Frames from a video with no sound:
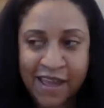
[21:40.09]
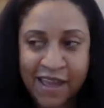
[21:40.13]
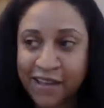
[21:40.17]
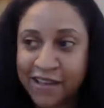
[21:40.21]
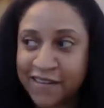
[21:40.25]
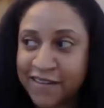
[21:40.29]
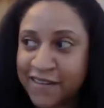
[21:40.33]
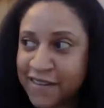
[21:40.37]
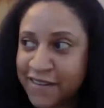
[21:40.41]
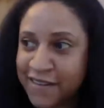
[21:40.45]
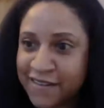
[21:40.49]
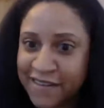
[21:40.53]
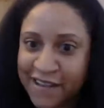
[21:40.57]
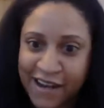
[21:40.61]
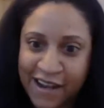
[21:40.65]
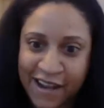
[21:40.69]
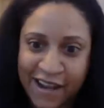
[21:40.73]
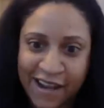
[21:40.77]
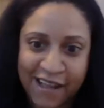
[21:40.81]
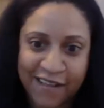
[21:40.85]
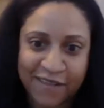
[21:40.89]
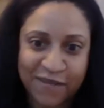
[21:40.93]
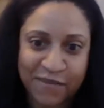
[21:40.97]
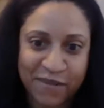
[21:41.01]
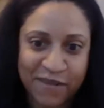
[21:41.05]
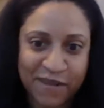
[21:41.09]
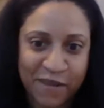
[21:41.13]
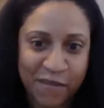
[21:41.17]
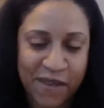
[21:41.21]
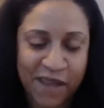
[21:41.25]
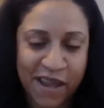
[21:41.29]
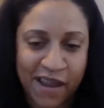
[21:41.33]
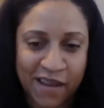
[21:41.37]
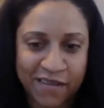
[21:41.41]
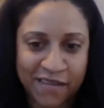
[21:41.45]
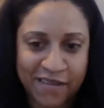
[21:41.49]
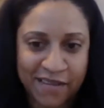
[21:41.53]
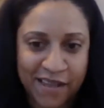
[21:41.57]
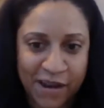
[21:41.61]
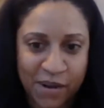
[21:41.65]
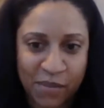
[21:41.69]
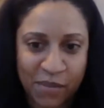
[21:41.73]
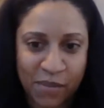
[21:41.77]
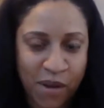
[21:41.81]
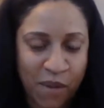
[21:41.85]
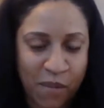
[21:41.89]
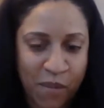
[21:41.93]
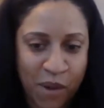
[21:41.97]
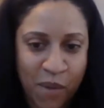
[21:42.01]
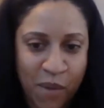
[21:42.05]
consistent, I guess, with something I said
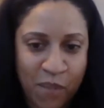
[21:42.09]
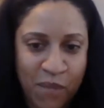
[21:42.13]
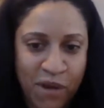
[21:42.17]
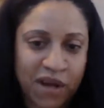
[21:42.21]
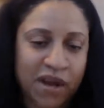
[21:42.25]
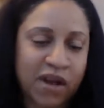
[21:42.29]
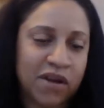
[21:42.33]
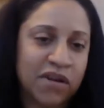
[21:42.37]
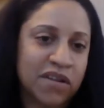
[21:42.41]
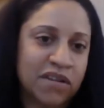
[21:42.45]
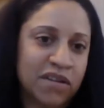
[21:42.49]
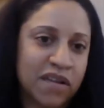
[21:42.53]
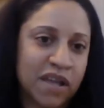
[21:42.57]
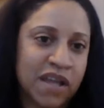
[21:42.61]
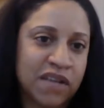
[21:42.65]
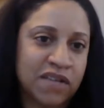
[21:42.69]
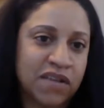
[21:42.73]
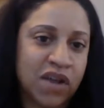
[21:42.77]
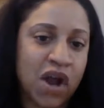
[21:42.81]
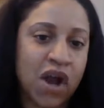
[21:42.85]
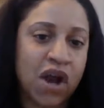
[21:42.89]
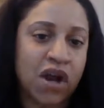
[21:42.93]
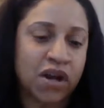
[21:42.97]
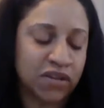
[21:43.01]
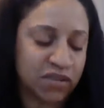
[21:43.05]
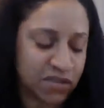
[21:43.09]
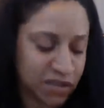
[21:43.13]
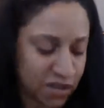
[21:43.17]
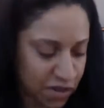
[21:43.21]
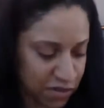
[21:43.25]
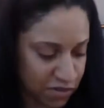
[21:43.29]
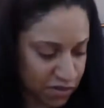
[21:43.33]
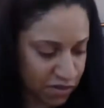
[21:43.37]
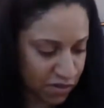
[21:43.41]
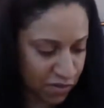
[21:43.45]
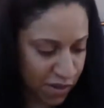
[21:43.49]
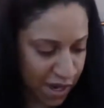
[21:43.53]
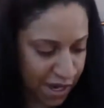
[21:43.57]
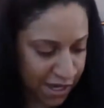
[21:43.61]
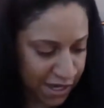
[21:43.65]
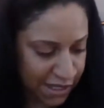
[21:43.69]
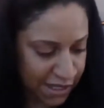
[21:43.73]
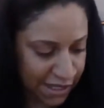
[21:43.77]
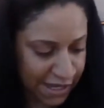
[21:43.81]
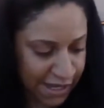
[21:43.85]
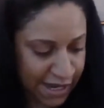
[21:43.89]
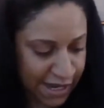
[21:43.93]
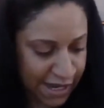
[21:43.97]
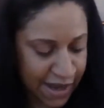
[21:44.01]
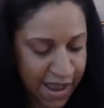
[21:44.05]
a moment ago, it's hard to
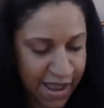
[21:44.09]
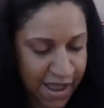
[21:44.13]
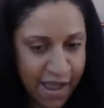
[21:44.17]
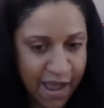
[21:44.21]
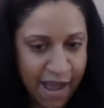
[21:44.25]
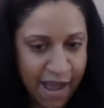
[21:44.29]
regulate.